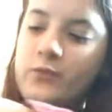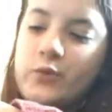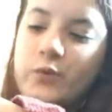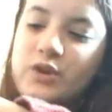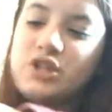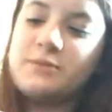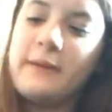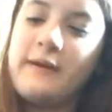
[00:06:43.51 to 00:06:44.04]

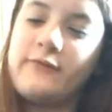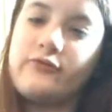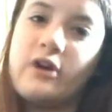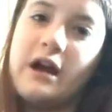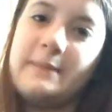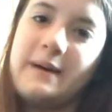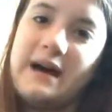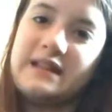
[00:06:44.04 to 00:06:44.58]
which is meant for
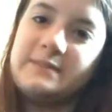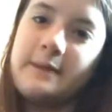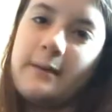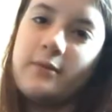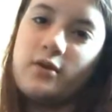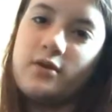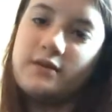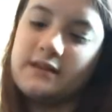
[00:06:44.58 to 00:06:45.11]
iPads, but I'm
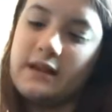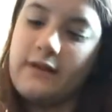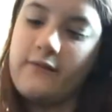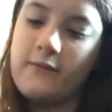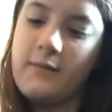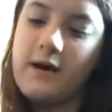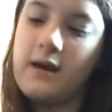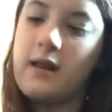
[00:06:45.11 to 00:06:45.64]
not using it
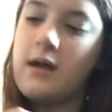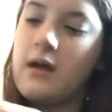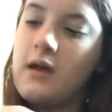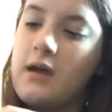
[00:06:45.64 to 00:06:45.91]
for mine.